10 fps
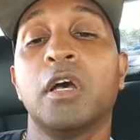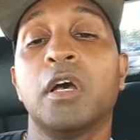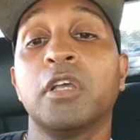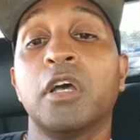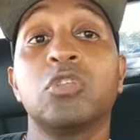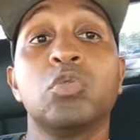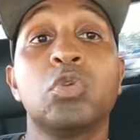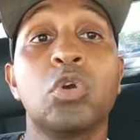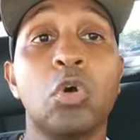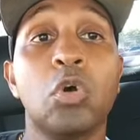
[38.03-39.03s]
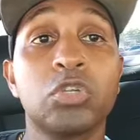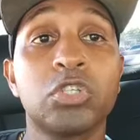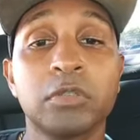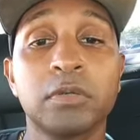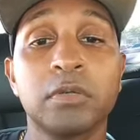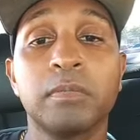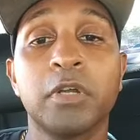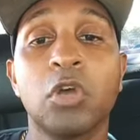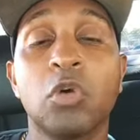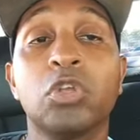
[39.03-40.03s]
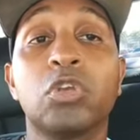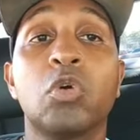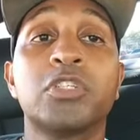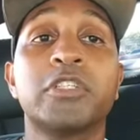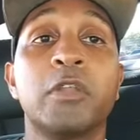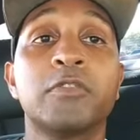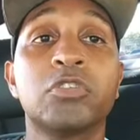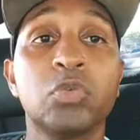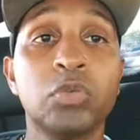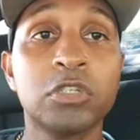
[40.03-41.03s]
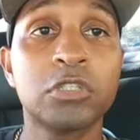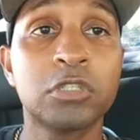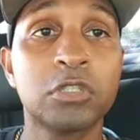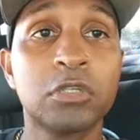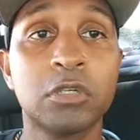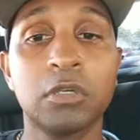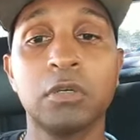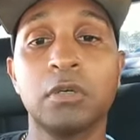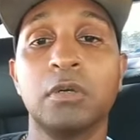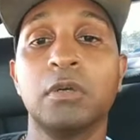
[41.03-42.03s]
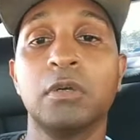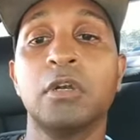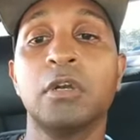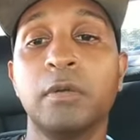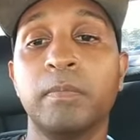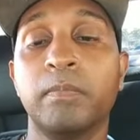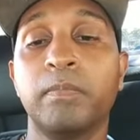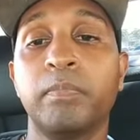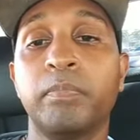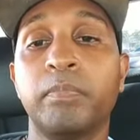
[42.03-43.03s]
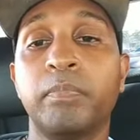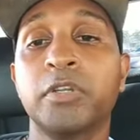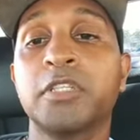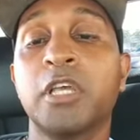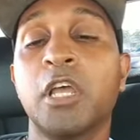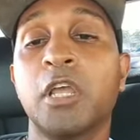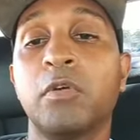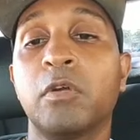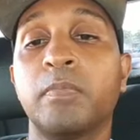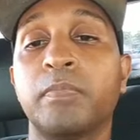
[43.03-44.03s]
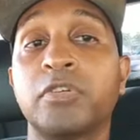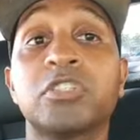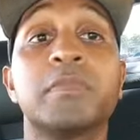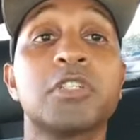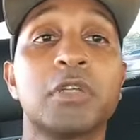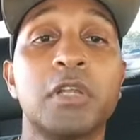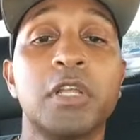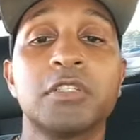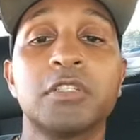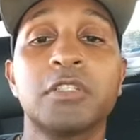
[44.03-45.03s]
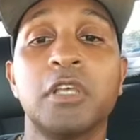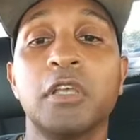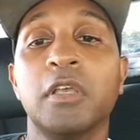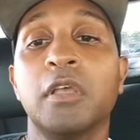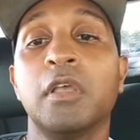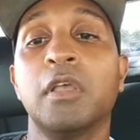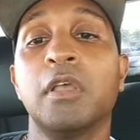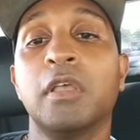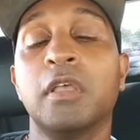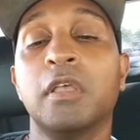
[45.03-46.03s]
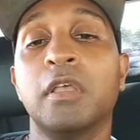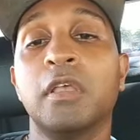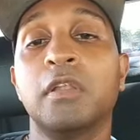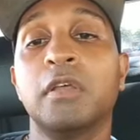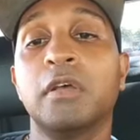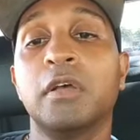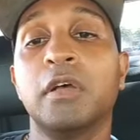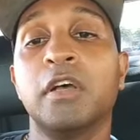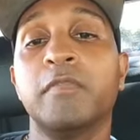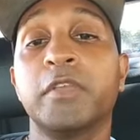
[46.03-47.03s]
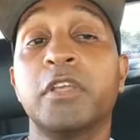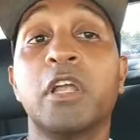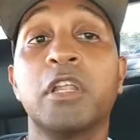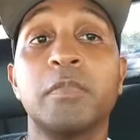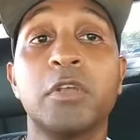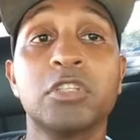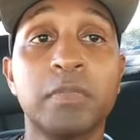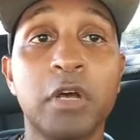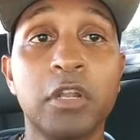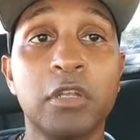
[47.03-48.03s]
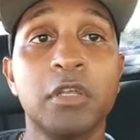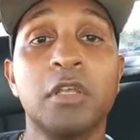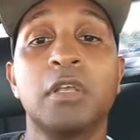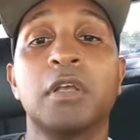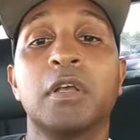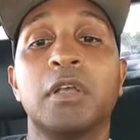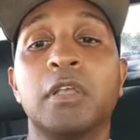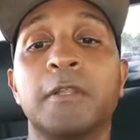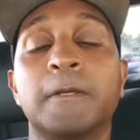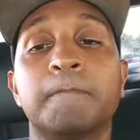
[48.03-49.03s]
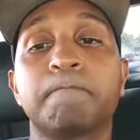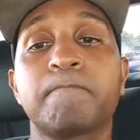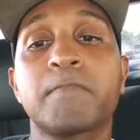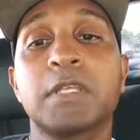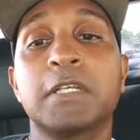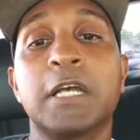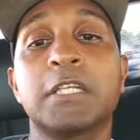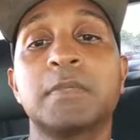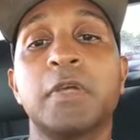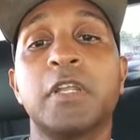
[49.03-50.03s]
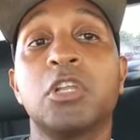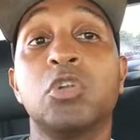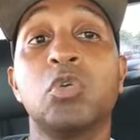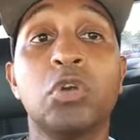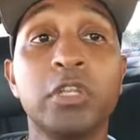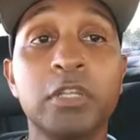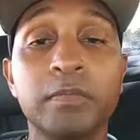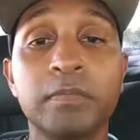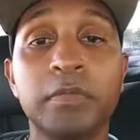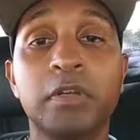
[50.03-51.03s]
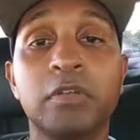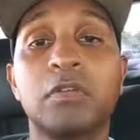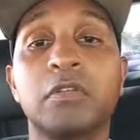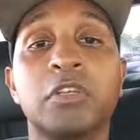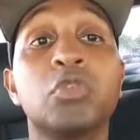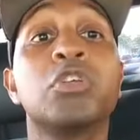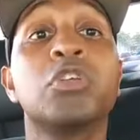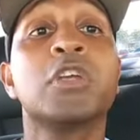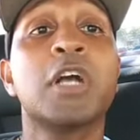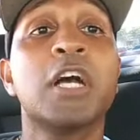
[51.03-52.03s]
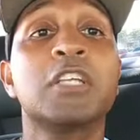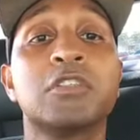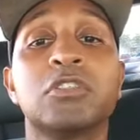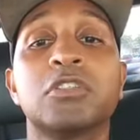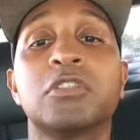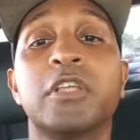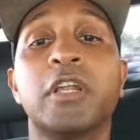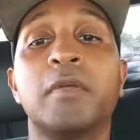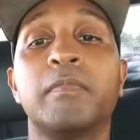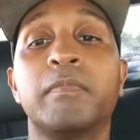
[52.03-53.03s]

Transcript: I do coach, but I only coach 10 students per time or per semester, I like to say. And I've been getting a lot of emails about it. And guys, I'm not ignoring it, but ignoring you guys is just that